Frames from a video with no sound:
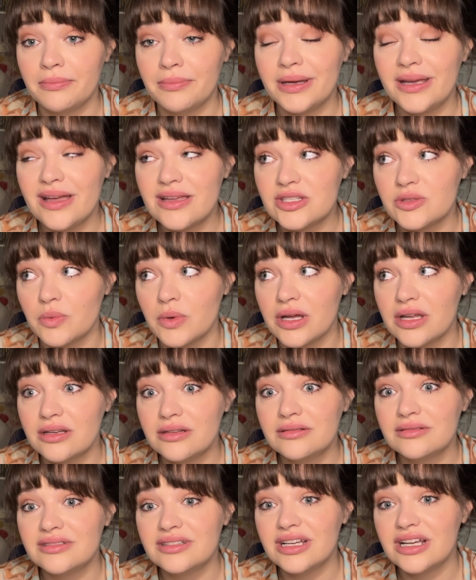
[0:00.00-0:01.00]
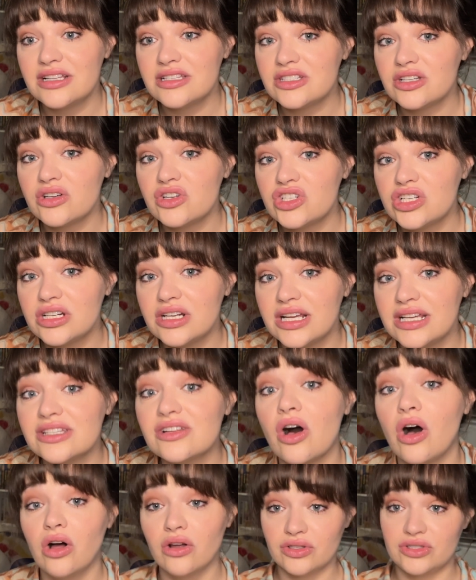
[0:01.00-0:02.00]
But guess what? Insurgent is
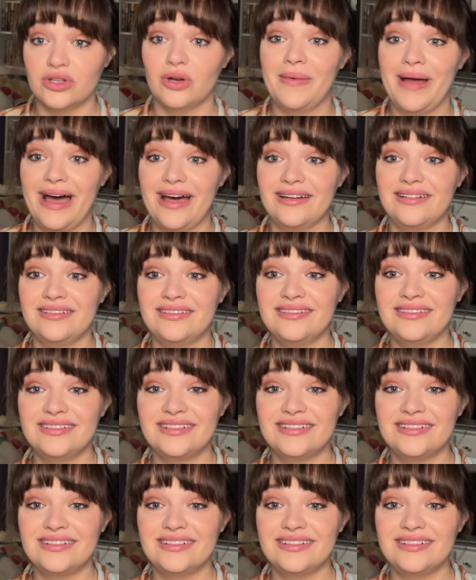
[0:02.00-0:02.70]
also bad.